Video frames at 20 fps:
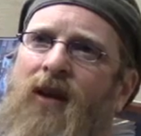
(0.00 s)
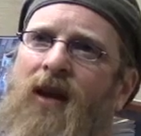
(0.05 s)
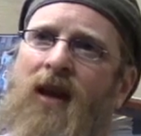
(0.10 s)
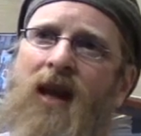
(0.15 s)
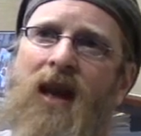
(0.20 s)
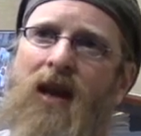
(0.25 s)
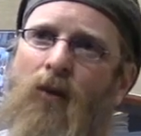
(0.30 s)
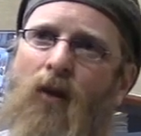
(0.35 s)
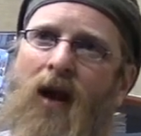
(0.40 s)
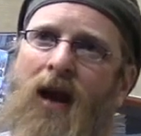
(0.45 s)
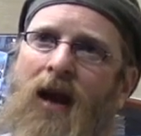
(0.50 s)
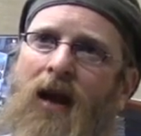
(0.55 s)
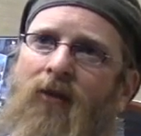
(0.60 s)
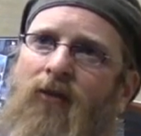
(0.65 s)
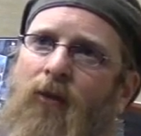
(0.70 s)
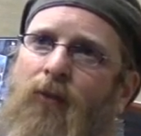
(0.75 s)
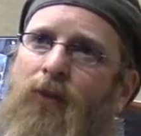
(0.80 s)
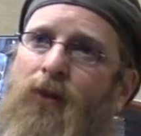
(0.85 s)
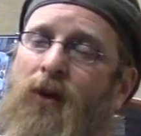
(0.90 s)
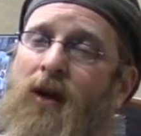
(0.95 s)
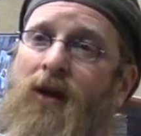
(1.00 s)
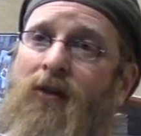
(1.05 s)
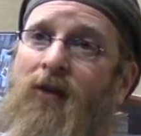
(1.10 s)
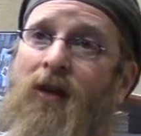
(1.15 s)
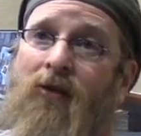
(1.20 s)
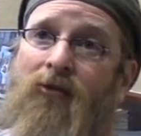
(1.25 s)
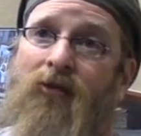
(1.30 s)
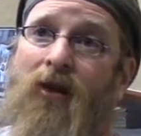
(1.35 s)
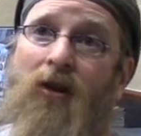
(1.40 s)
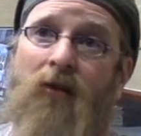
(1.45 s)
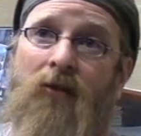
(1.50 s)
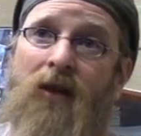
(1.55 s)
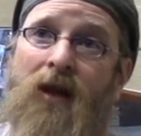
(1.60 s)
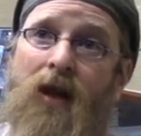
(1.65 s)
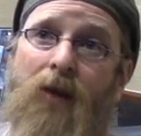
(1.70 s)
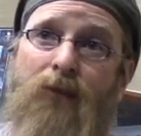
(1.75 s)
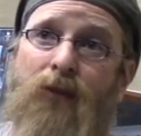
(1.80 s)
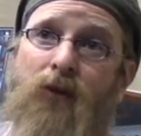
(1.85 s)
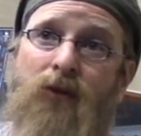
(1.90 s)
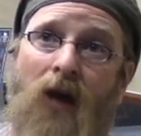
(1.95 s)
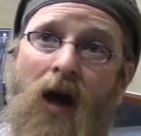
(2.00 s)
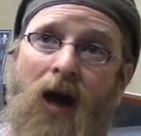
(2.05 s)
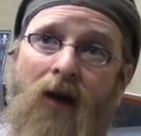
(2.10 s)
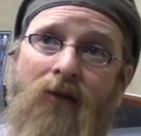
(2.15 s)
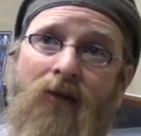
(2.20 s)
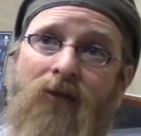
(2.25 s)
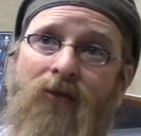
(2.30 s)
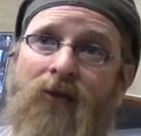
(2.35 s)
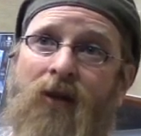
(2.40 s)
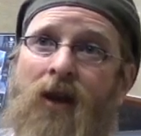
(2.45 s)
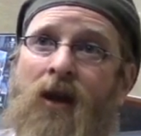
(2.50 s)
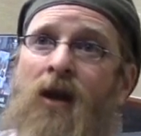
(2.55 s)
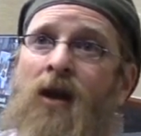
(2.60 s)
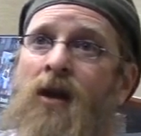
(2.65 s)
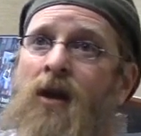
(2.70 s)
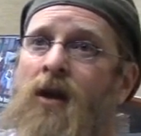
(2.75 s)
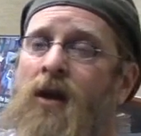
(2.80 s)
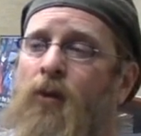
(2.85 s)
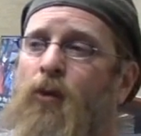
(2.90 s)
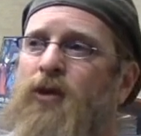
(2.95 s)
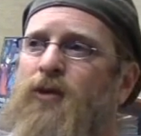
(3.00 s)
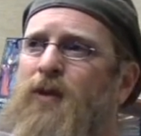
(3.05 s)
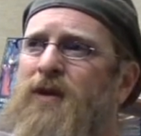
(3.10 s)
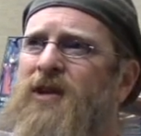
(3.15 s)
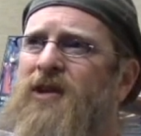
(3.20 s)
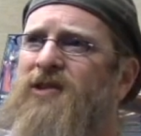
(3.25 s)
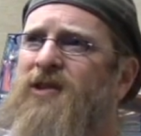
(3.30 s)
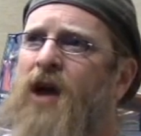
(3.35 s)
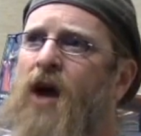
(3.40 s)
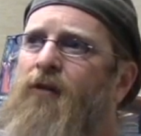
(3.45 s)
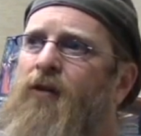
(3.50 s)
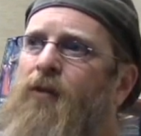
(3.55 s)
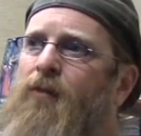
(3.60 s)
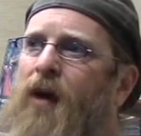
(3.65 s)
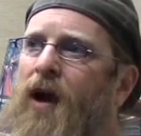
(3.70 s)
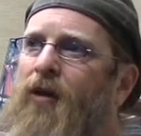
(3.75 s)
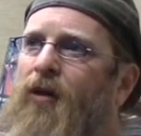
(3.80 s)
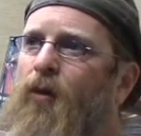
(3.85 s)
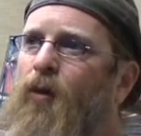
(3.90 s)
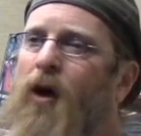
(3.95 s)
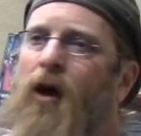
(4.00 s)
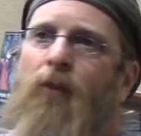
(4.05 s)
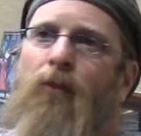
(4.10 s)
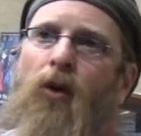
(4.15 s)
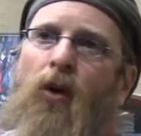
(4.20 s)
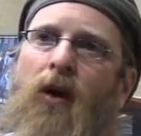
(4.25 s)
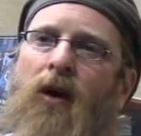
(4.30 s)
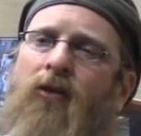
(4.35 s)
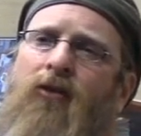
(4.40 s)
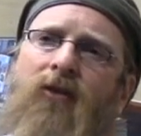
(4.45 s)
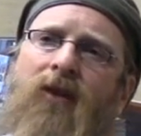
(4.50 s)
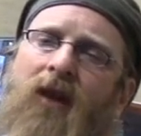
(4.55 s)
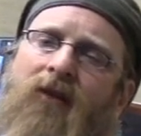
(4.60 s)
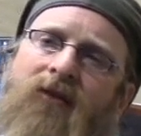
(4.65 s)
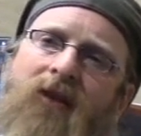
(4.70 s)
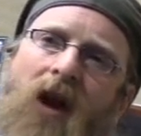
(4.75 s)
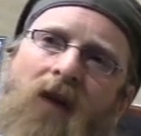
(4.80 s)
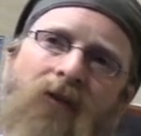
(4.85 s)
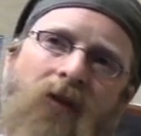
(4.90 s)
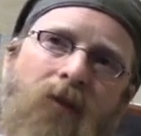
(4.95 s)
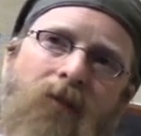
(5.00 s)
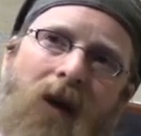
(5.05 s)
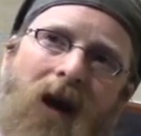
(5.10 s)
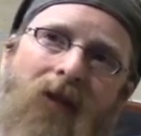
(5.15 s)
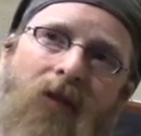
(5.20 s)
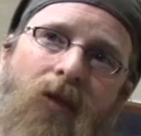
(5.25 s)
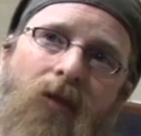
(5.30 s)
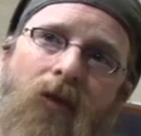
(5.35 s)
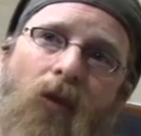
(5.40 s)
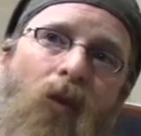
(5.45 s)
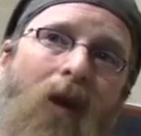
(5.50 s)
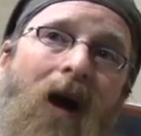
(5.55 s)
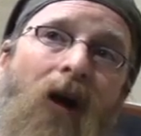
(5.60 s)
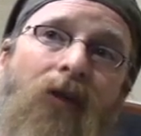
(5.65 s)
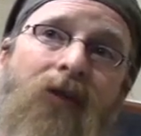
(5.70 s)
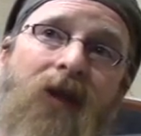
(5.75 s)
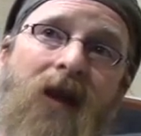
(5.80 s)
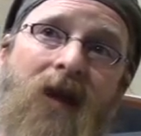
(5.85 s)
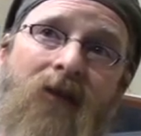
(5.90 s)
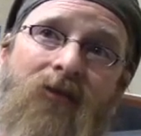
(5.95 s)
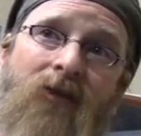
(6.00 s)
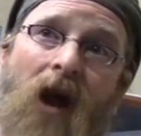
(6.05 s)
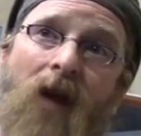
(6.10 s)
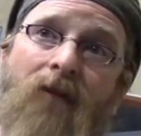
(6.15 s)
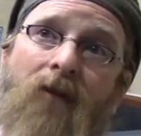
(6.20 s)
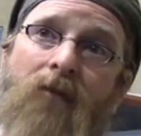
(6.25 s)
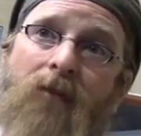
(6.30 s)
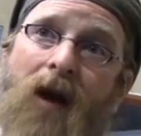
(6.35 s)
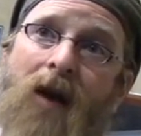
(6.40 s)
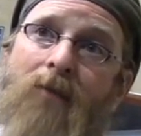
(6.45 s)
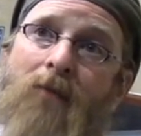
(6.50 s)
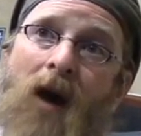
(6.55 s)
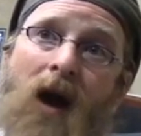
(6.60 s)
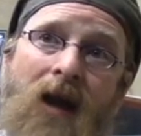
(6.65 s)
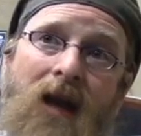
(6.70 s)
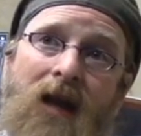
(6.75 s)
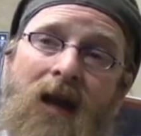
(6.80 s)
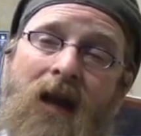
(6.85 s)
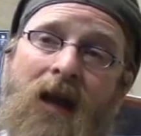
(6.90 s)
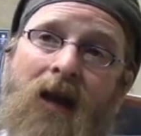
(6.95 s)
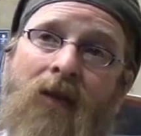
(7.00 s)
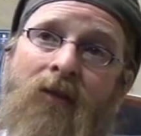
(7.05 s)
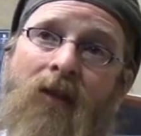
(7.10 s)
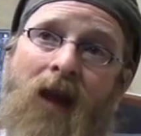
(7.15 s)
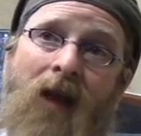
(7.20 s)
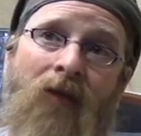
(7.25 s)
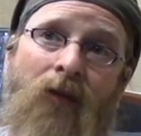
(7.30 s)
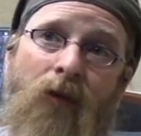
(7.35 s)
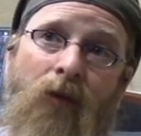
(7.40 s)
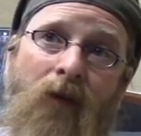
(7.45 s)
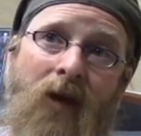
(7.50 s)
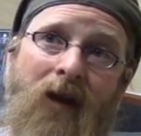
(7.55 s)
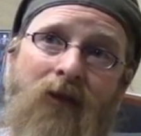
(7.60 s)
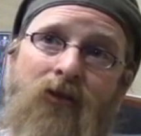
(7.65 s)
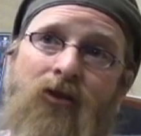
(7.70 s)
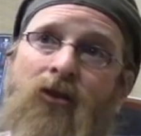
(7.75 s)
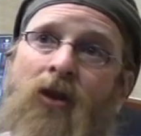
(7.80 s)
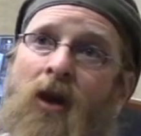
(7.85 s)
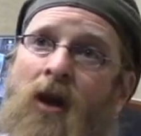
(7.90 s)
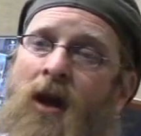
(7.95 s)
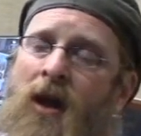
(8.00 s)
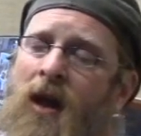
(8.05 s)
in any way. It's literally a plutocracy, which means it's governed by the well-born. It's governed by the wealthy. It's governed by money and the rich.